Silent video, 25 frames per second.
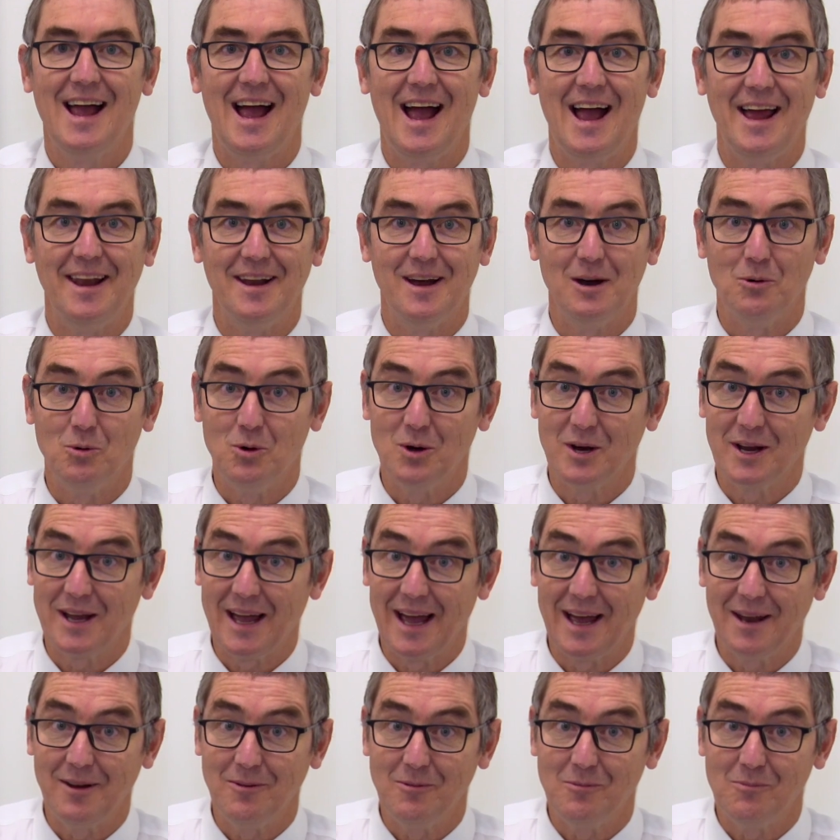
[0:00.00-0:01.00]
and I work
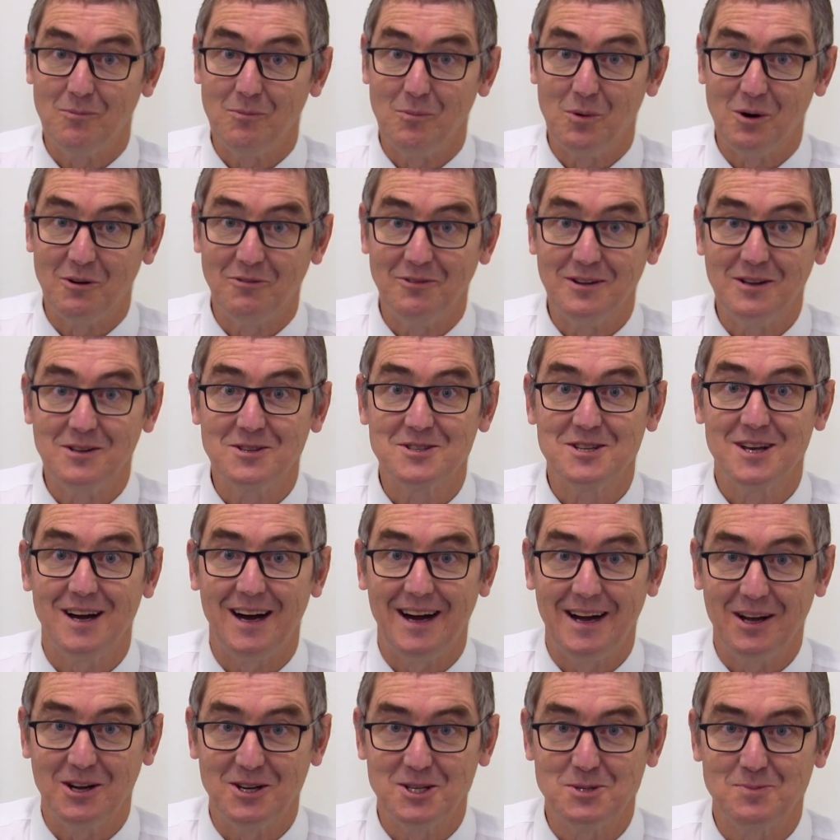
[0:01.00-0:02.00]
at Moorfields
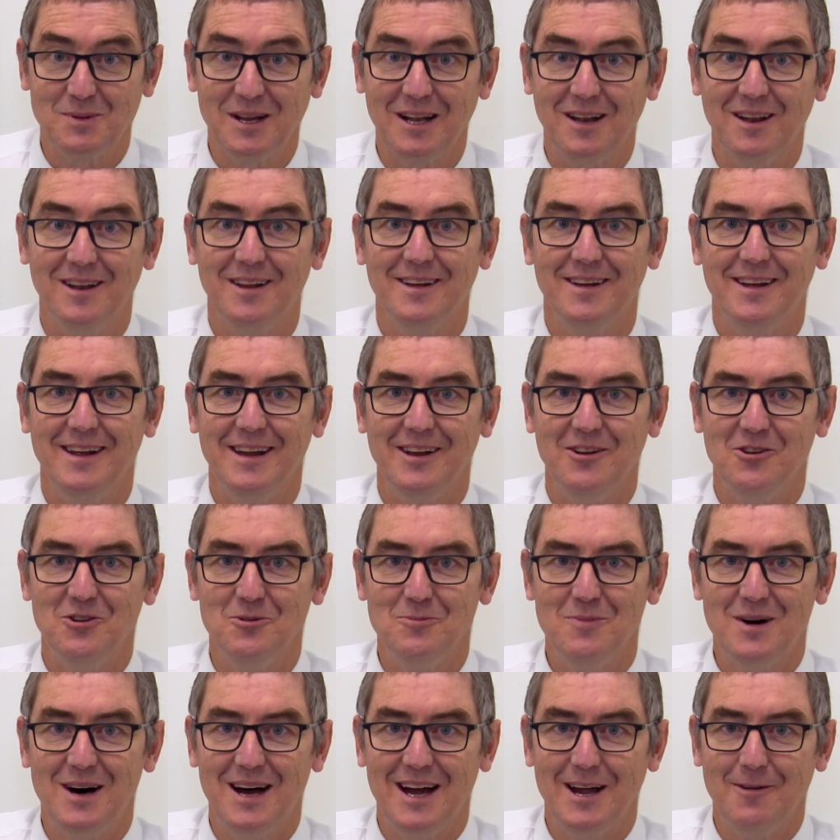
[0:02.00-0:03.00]
Eye Hospital in
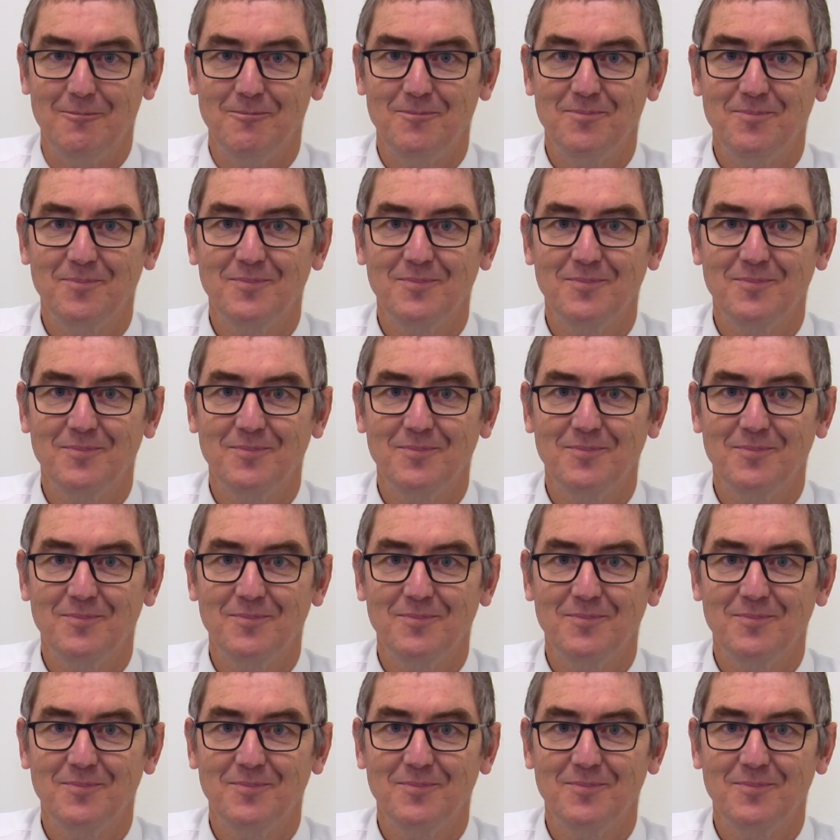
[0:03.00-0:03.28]
Dubai.